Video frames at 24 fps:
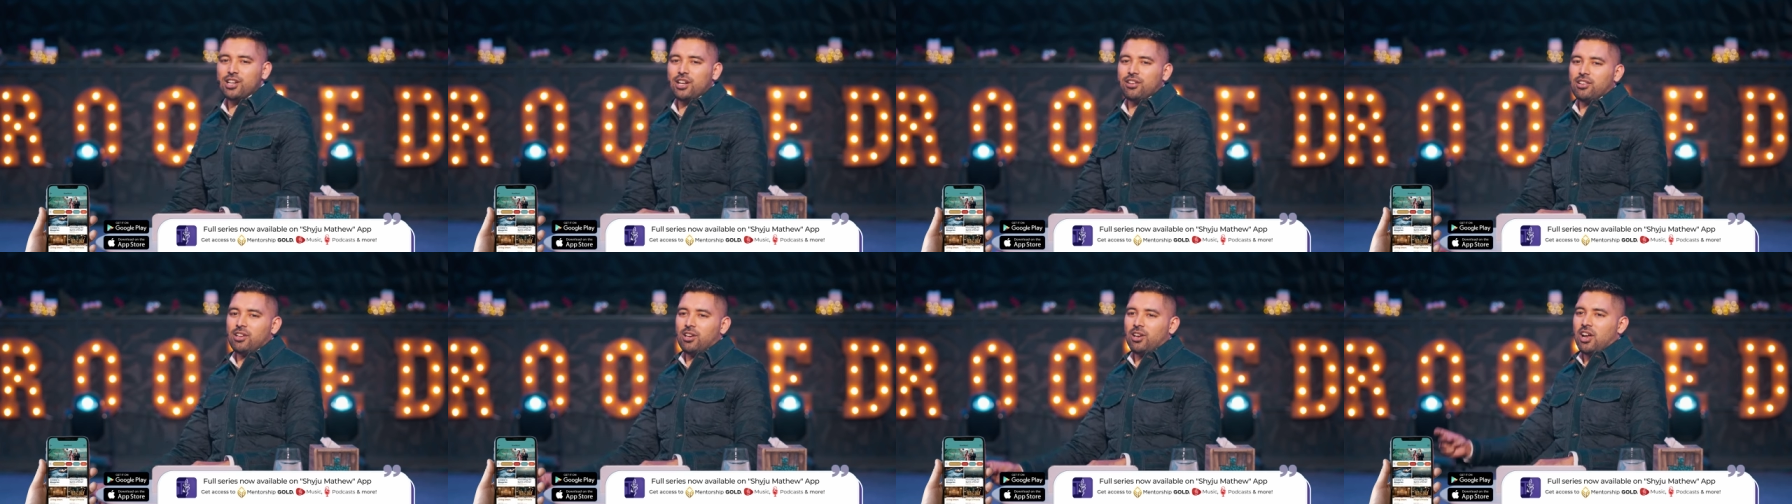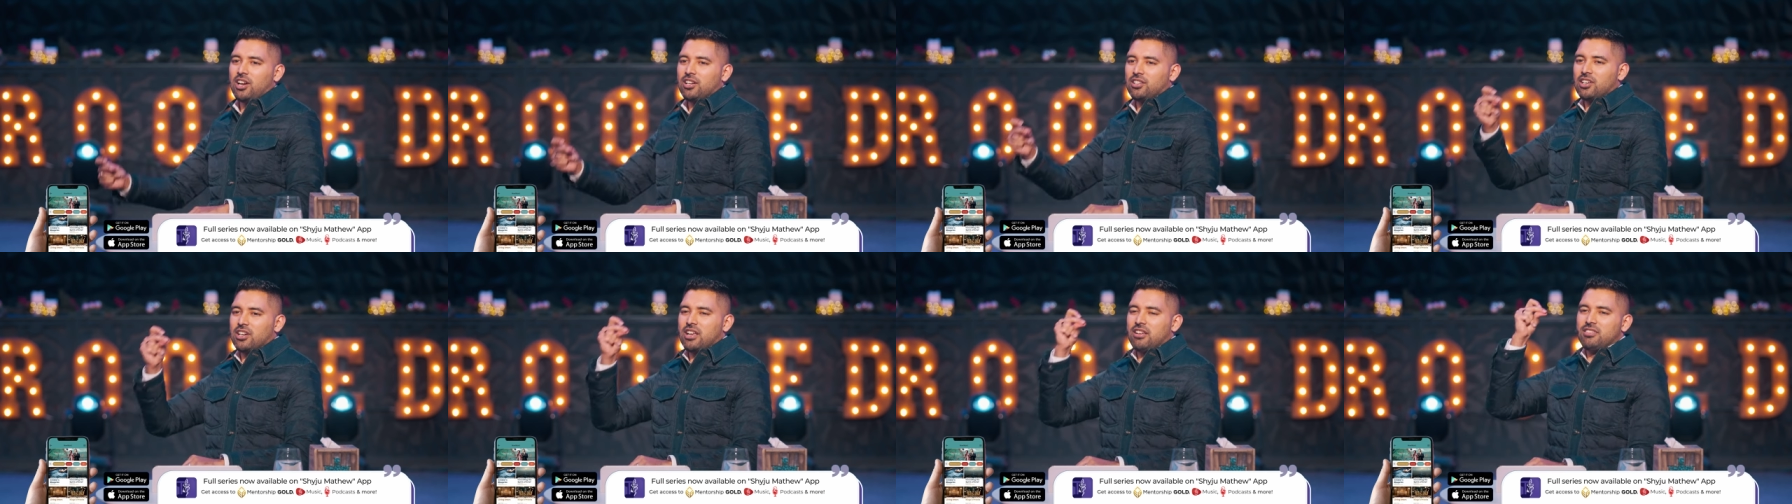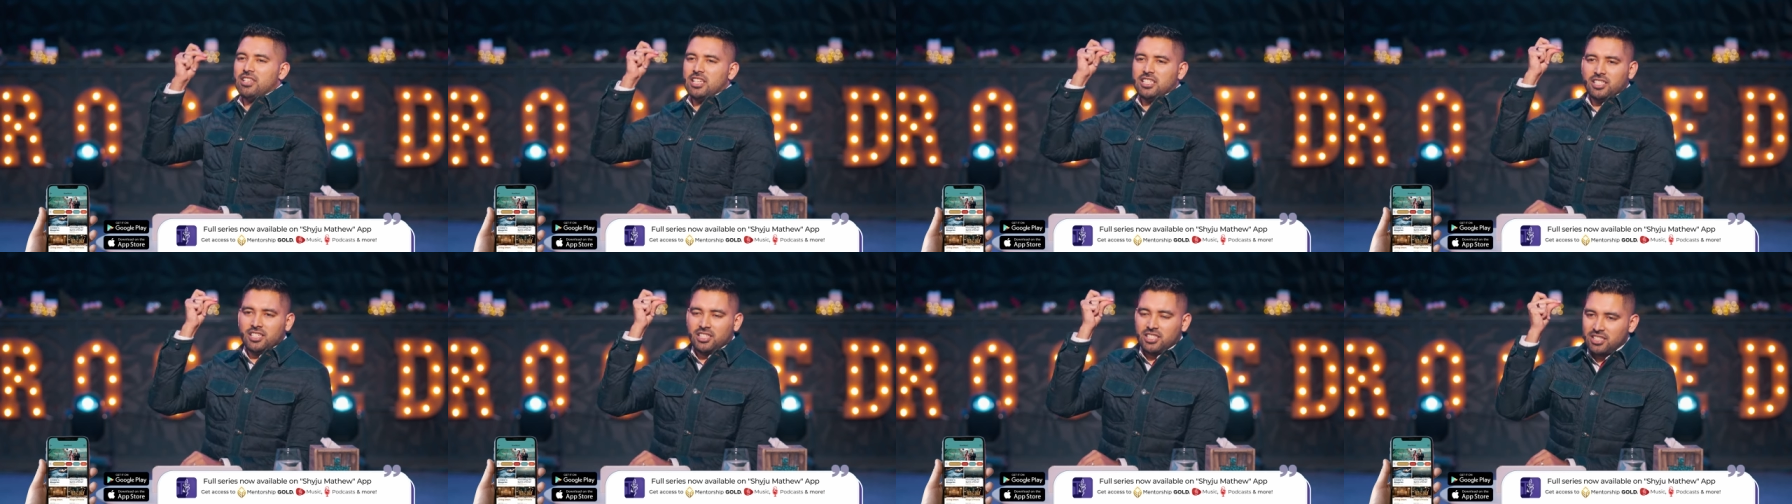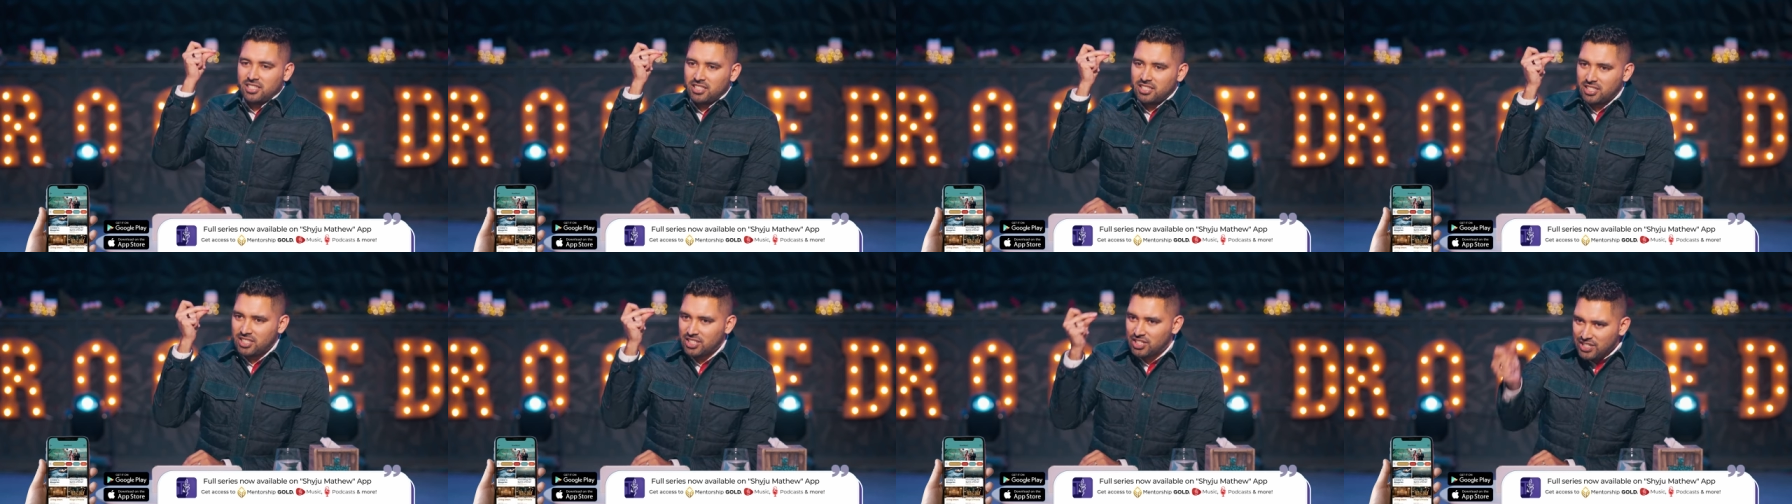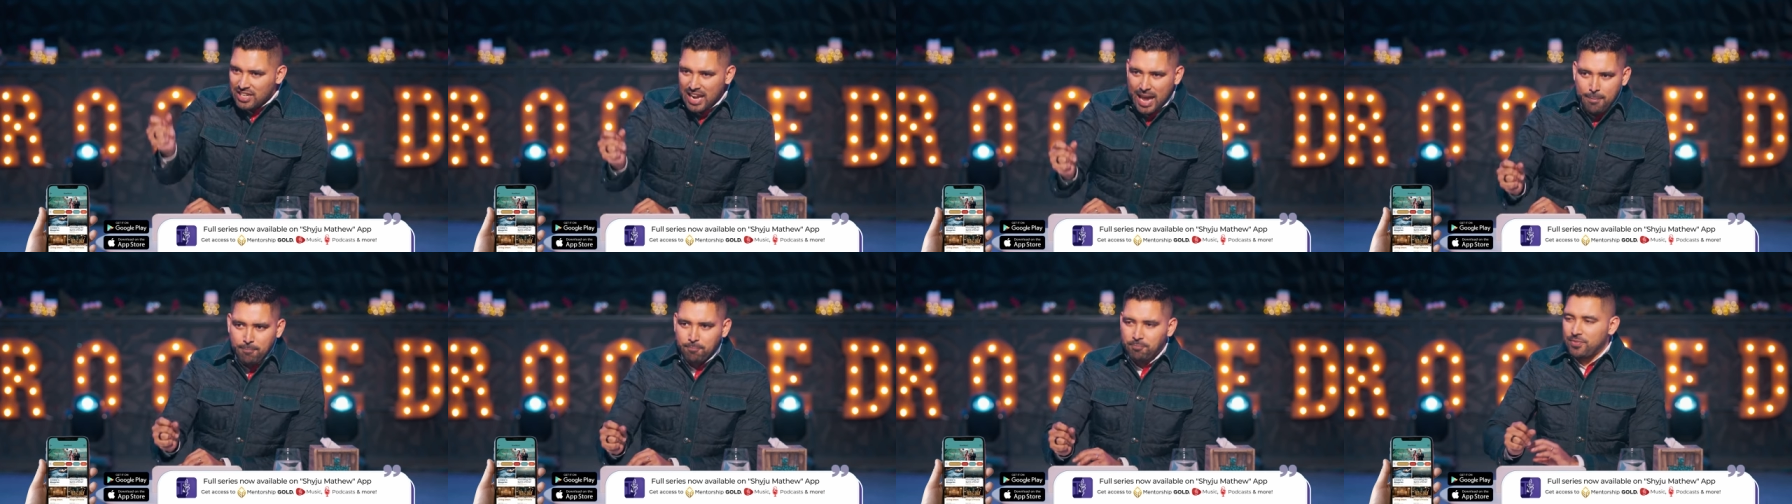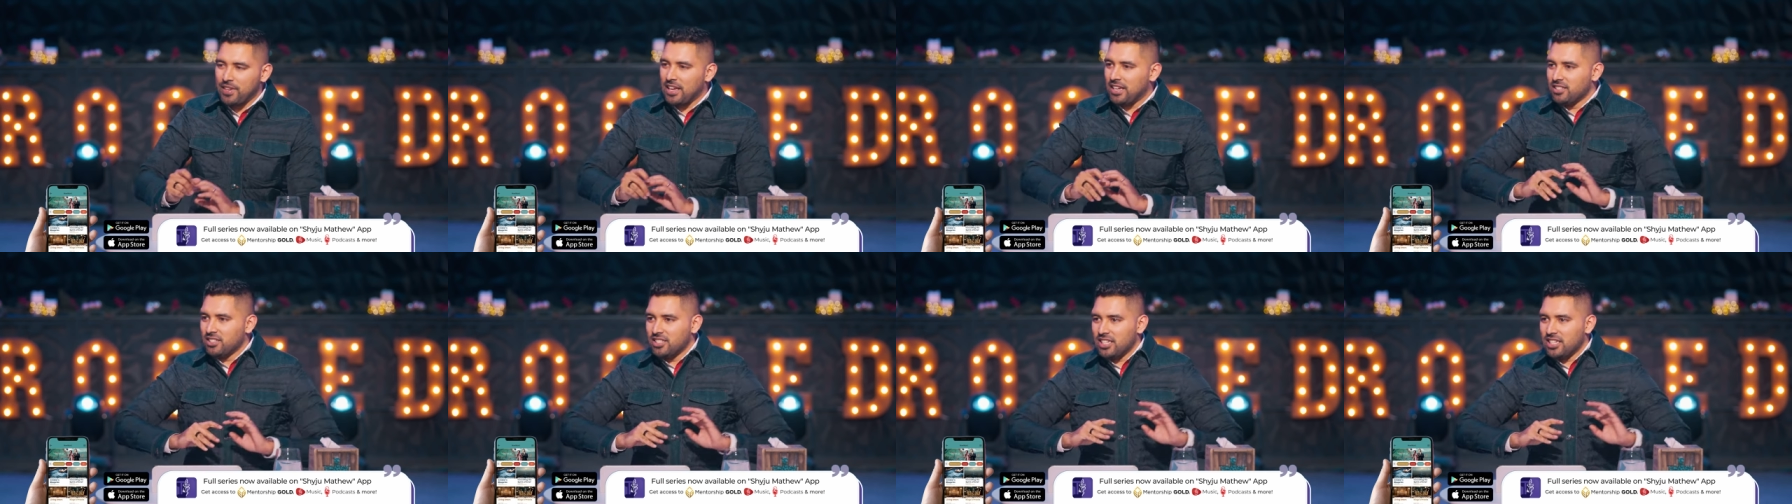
of the Lord could have just snapped and